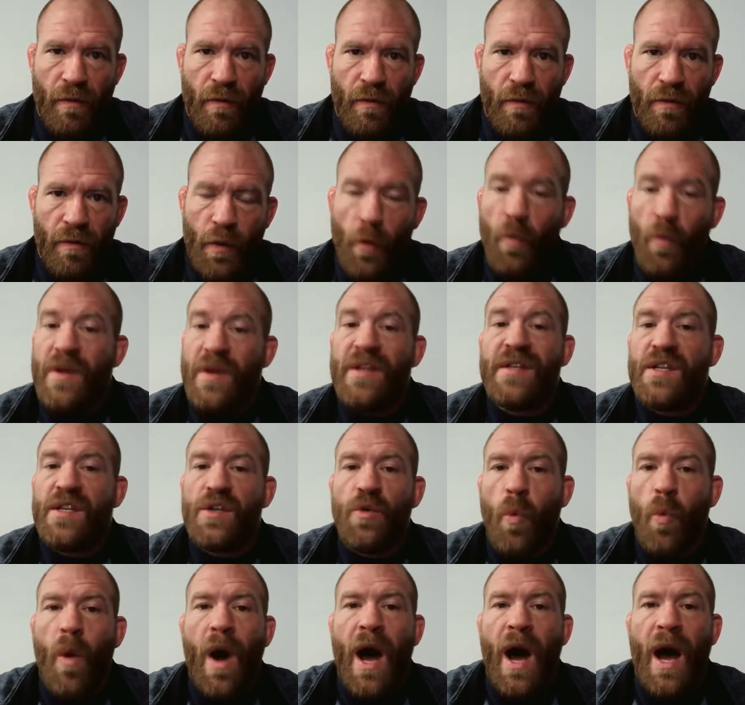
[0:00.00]
the reasons
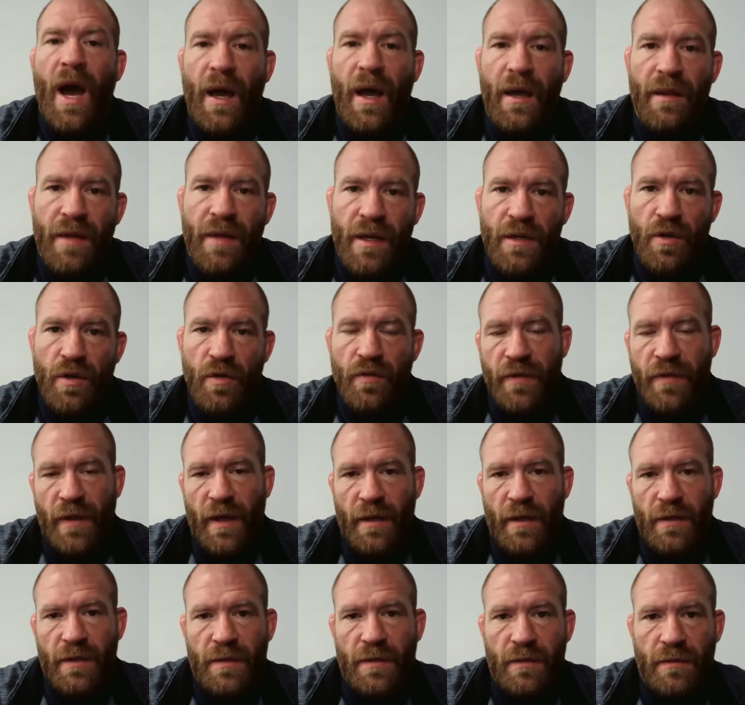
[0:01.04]
why they do
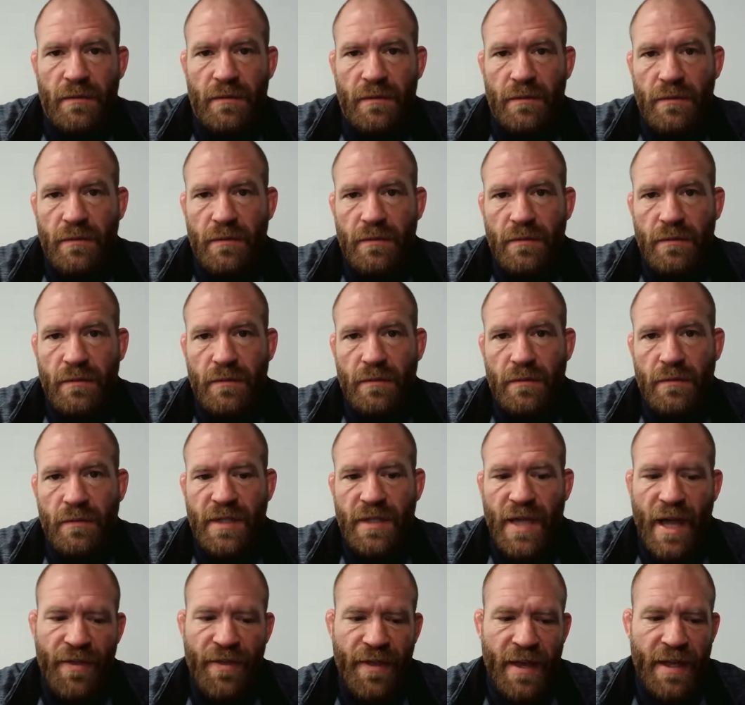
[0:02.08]
things.
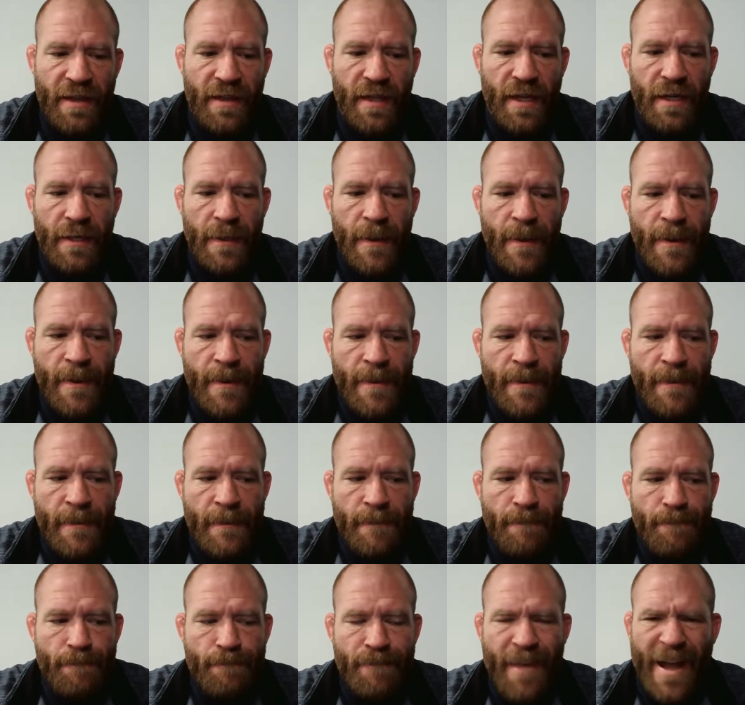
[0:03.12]
See, I think that
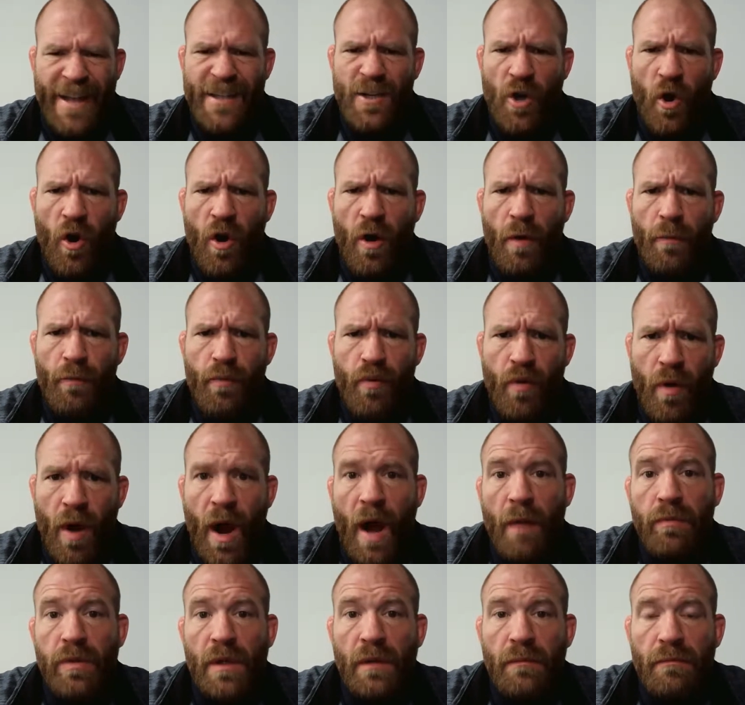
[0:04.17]
that's our
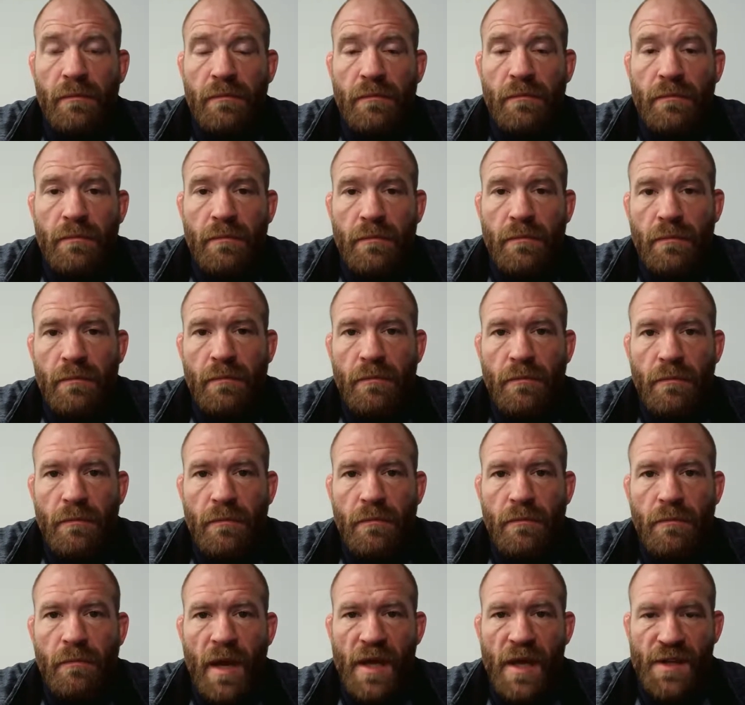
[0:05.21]
problem
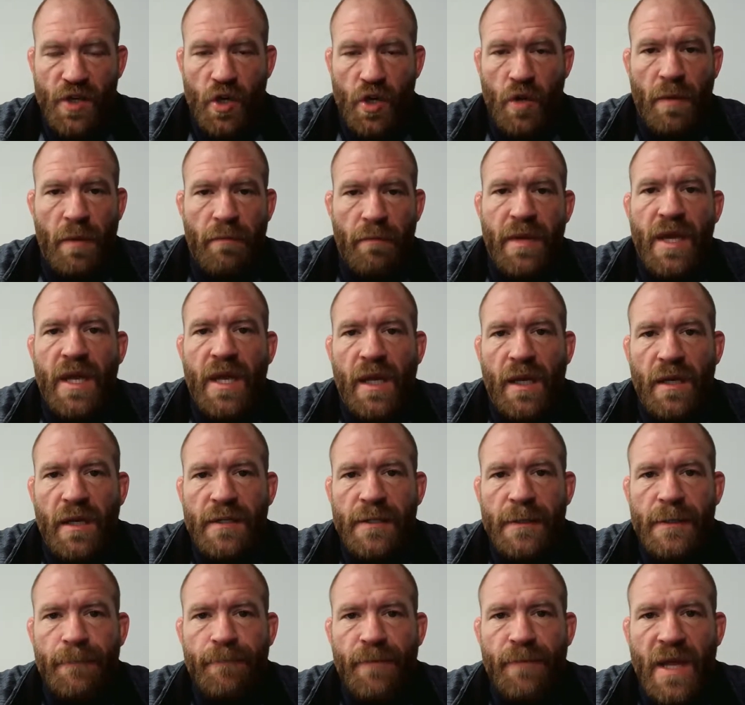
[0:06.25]
as human
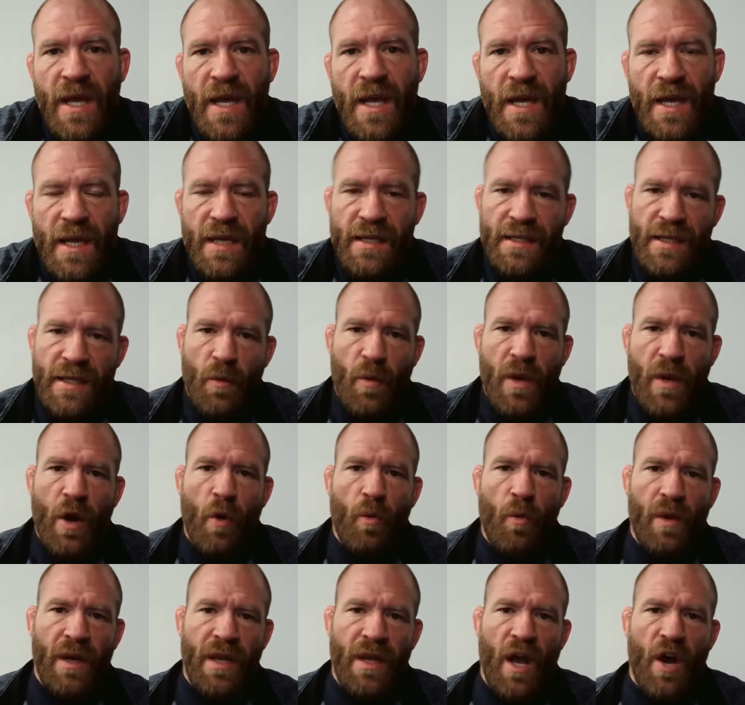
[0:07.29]
beings, is that we
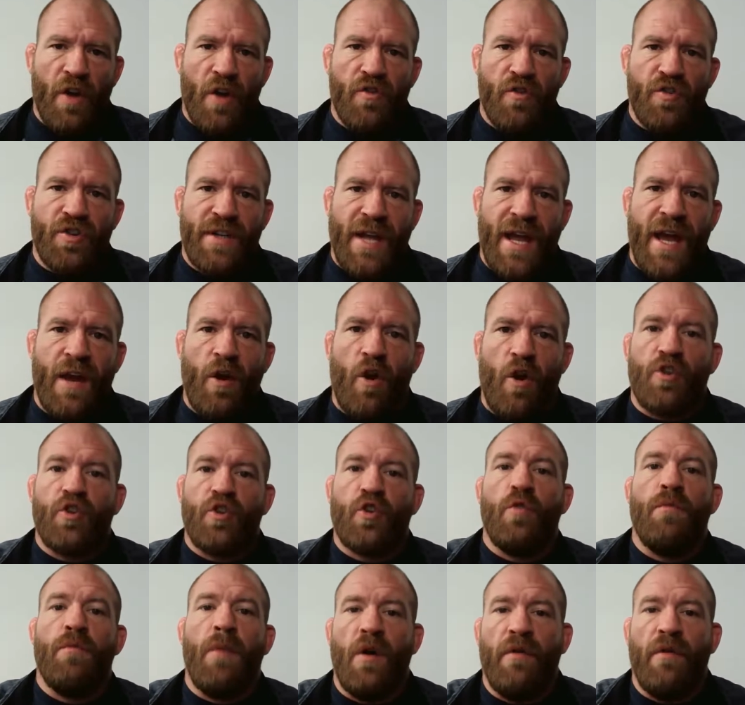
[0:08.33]
don't really understand our
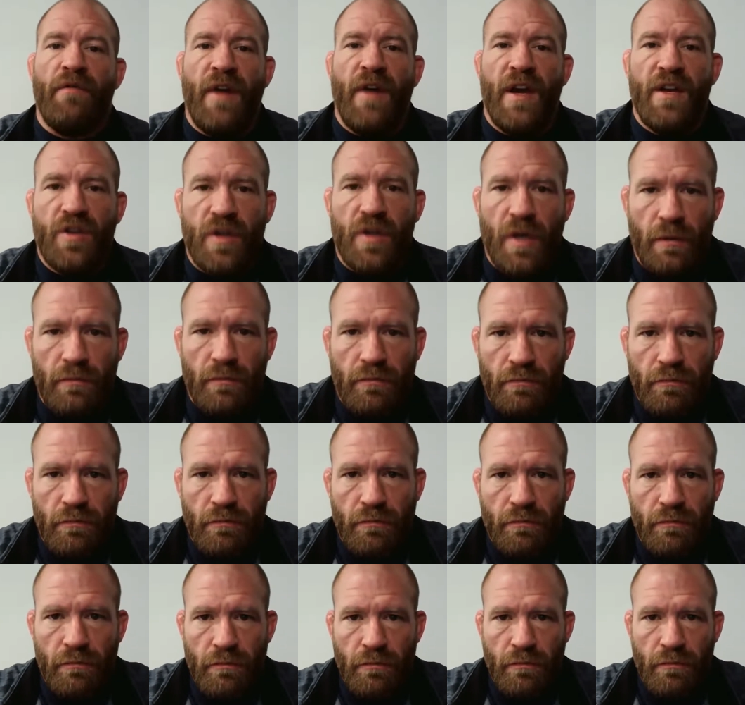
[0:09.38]
true motivation.
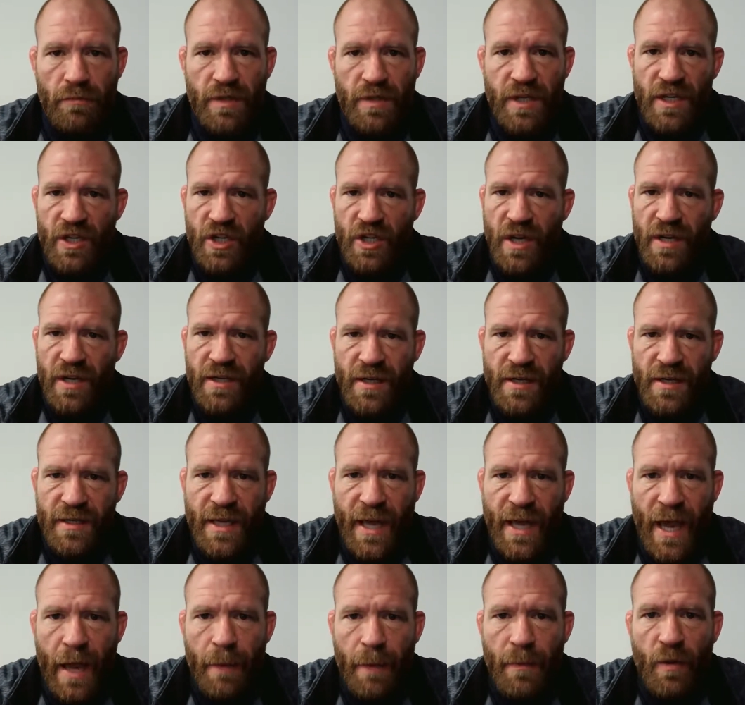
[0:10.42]
See, Jesus
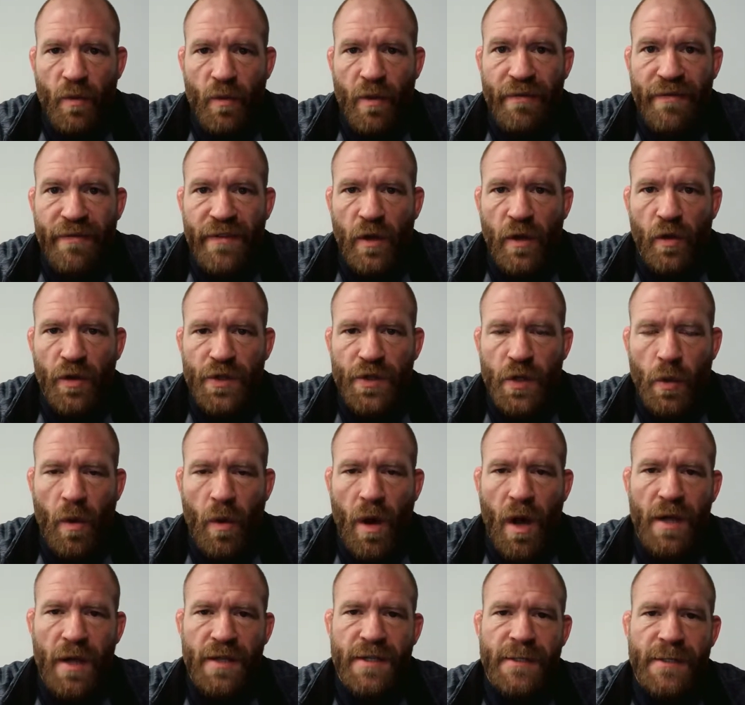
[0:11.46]
came and revealed to
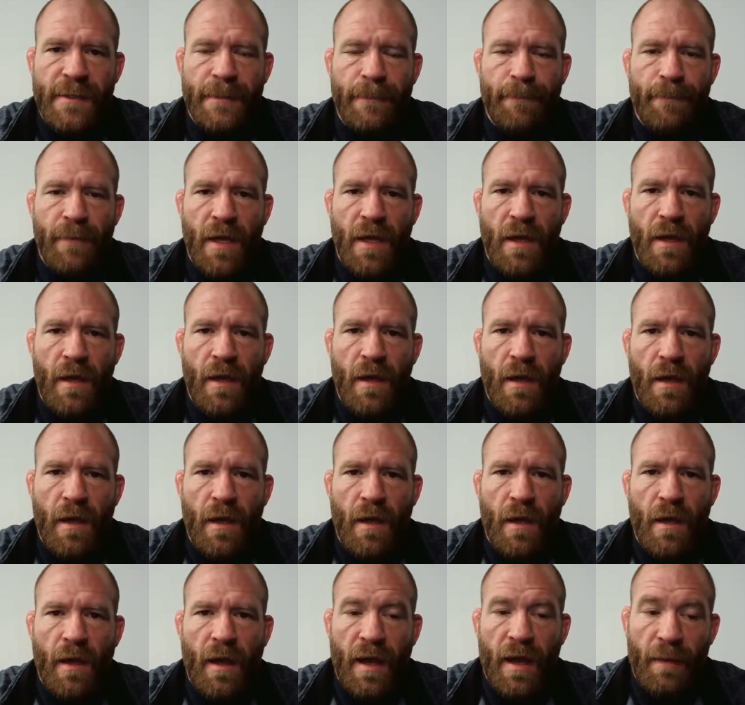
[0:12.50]
us
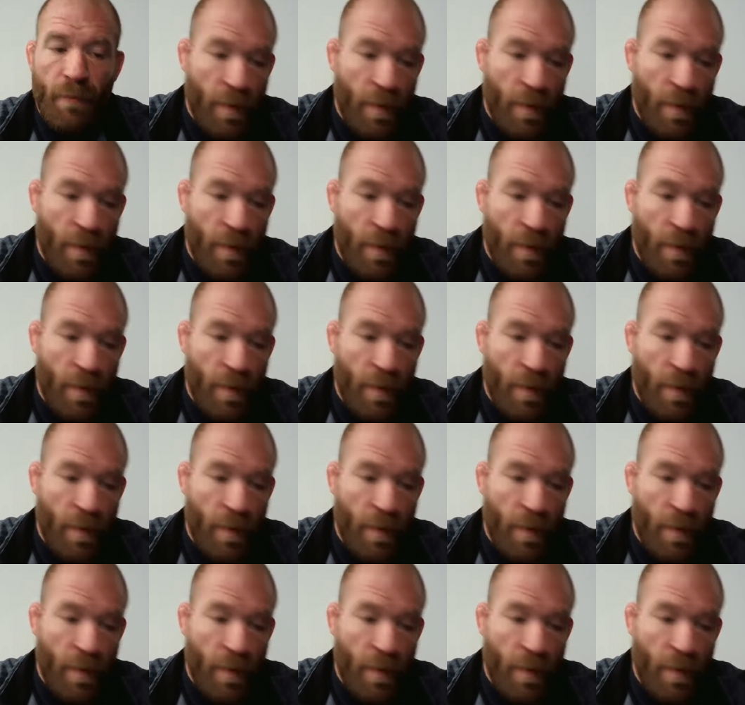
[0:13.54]
and